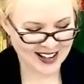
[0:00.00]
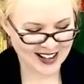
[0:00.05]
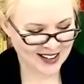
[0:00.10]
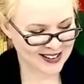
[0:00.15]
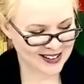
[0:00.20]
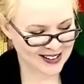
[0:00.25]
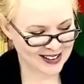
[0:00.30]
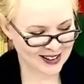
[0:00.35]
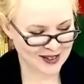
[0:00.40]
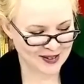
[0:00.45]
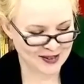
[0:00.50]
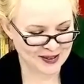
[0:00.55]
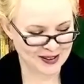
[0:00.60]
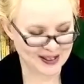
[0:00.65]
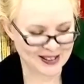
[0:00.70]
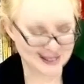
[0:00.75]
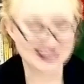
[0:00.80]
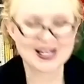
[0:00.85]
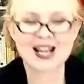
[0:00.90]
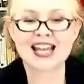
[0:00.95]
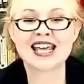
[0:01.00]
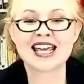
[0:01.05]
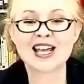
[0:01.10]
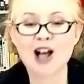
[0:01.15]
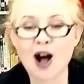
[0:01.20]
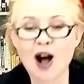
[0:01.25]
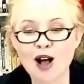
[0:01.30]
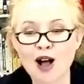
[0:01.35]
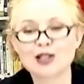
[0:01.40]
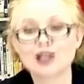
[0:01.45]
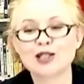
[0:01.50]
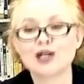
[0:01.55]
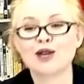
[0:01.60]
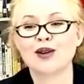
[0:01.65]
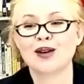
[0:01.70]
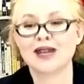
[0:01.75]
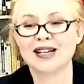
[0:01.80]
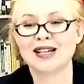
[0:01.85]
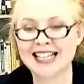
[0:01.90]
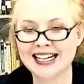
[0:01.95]
of syllables. He also
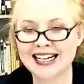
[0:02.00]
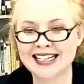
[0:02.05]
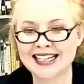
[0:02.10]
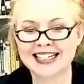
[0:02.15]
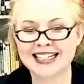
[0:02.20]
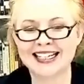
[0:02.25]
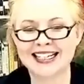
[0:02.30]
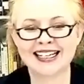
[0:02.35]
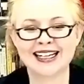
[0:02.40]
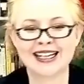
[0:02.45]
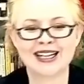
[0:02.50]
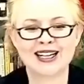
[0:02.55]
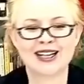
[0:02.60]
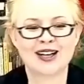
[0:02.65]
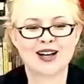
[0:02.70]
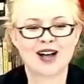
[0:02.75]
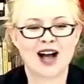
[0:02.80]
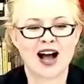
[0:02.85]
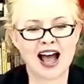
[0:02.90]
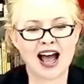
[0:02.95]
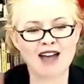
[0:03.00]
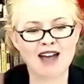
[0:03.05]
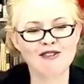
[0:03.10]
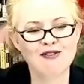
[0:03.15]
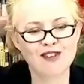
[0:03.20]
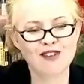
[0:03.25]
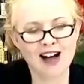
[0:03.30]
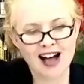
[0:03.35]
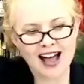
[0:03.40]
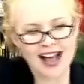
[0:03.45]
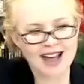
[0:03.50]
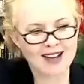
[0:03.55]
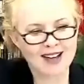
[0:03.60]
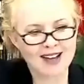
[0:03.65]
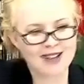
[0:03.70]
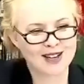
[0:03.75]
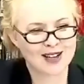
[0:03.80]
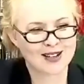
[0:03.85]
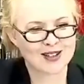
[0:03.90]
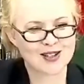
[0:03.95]
attended, high five,
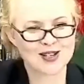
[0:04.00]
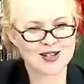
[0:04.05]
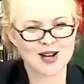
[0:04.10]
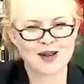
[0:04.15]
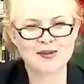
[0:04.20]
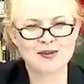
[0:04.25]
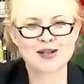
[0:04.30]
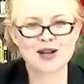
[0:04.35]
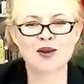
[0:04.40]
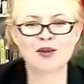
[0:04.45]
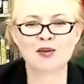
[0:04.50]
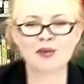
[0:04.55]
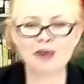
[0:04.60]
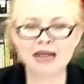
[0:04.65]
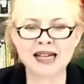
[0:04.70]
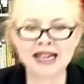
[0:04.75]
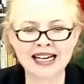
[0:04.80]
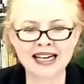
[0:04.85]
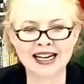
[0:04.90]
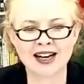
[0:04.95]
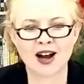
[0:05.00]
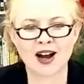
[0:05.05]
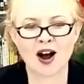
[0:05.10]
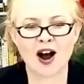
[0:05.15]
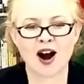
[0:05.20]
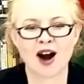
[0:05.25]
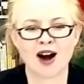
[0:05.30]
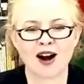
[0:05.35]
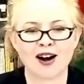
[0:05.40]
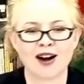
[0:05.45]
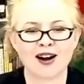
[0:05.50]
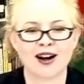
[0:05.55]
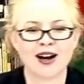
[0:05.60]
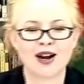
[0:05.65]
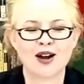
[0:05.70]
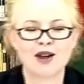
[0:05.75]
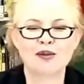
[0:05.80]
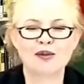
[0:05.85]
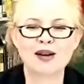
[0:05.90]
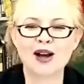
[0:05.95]
Dr. Shamsad. We are
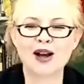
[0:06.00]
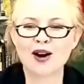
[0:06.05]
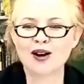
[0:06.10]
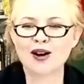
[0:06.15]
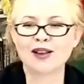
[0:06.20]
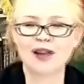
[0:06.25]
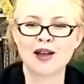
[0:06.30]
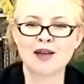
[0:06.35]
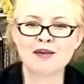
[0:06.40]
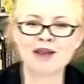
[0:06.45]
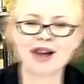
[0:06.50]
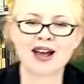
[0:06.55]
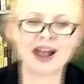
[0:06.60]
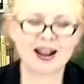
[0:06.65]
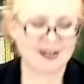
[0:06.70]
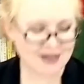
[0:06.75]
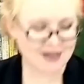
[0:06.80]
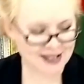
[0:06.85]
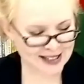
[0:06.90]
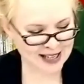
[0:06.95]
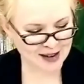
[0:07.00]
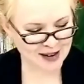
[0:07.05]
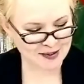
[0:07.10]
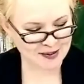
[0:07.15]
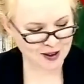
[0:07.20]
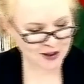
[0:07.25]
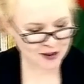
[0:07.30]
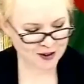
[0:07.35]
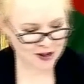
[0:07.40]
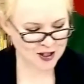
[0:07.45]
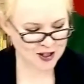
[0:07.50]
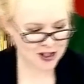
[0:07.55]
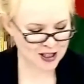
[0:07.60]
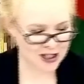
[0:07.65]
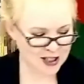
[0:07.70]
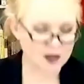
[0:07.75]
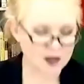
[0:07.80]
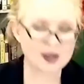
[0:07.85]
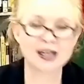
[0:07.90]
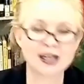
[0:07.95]
alumni of the same university. So
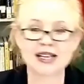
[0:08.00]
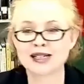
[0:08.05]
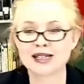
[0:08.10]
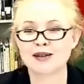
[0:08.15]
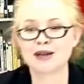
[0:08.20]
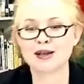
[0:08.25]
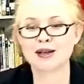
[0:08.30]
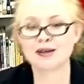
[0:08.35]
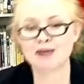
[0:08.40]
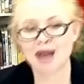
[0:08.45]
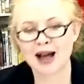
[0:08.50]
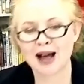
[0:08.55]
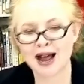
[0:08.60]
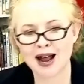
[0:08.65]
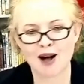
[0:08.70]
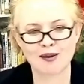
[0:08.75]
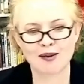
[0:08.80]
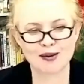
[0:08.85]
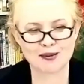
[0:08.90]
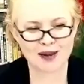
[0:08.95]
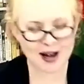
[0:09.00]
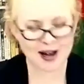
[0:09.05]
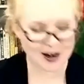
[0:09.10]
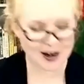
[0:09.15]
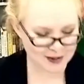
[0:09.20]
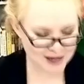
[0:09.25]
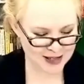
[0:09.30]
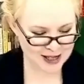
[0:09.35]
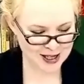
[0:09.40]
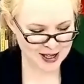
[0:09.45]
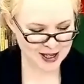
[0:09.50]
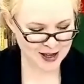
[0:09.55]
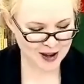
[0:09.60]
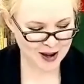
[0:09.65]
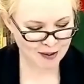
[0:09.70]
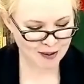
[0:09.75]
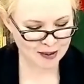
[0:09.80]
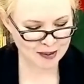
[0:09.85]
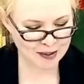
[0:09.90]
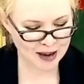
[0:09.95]
he attended my alma mater. We share an
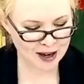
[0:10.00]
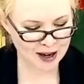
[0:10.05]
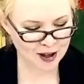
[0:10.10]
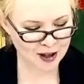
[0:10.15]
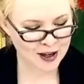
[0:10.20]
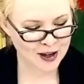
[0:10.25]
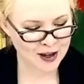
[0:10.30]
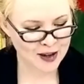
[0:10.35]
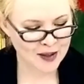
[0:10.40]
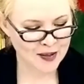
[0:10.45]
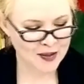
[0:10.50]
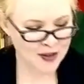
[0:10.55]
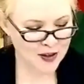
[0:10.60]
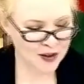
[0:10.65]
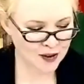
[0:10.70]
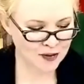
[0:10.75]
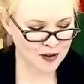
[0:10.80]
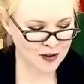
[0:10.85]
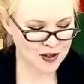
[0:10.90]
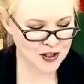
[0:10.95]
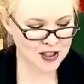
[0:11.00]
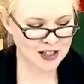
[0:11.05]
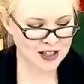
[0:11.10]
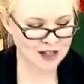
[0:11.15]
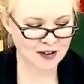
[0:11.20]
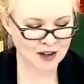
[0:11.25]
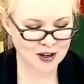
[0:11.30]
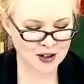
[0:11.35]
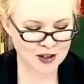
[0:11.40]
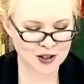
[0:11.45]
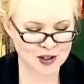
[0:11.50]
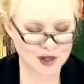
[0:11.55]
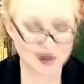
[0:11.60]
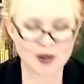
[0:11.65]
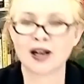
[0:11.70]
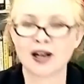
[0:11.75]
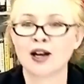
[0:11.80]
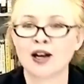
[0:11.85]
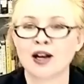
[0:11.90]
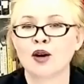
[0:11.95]
alma mater, the University of Arizona,
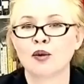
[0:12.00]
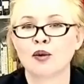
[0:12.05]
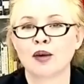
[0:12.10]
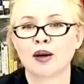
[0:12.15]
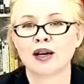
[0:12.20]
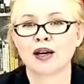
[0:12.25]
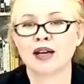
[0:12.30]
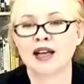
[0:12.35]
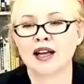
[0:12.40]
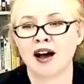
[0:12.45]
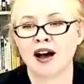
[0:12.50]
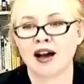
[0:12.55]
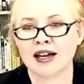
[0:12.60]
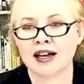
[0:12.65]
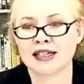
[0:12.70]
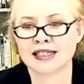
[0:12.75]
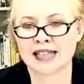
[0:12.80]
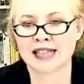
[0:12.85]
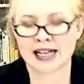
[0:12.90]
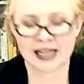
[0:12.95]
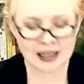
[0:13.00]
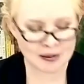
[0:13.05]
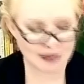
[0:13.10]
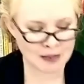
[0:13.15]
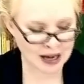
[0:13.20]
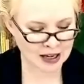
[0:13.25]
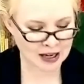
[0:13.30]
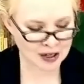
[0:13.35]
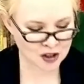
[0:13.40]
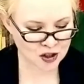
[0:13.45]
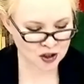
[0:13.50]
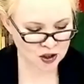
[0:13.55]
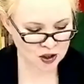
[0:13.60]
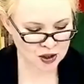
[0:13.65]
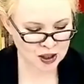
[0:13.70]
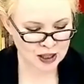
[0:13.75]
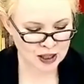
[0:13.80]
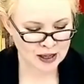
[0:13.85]
where he got a second master's